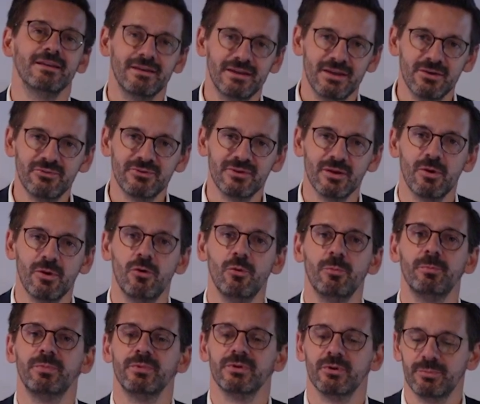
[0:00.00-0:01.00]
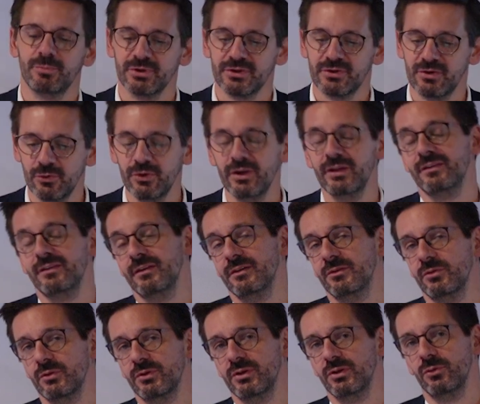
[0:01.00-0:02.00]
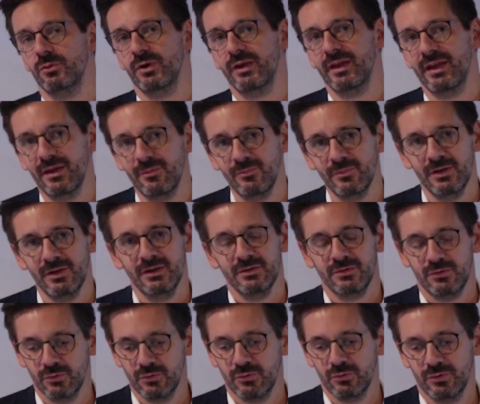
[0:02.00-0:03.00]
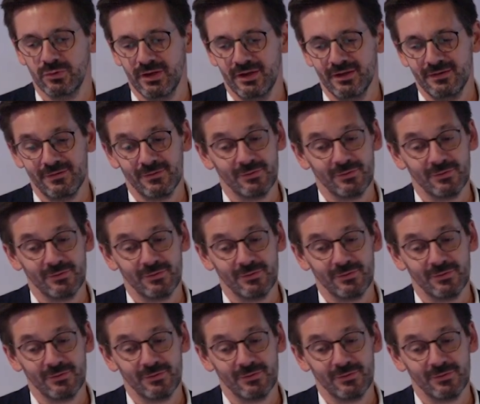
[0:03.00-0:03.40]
give the opportunity to the OEM to do that.